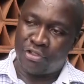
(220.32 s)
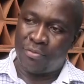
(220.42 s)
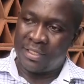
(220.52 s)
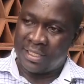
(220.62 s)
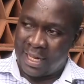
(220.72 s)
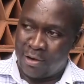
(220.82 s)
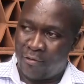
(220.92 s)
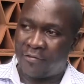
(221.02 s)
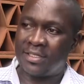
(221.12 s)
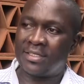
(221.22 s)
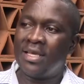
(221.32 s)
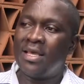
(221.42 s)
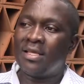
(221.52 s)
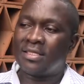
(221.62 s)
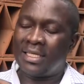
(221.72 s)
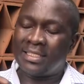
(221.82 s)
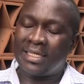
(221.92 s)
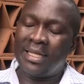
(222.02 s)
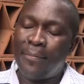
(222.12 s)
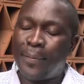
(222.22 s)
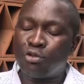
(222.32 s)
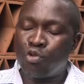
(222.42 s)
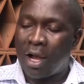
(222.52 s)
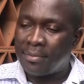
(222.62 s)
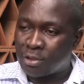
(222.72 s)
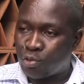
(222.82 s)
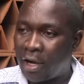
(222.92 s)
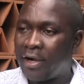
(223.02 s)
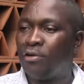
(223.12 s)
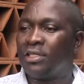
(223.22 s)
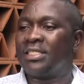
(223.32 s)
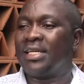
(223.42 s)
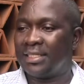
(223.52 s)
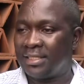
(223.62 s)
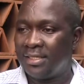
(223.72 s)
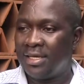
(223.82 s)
which remains in the land office, such that any person who comes to carry out a search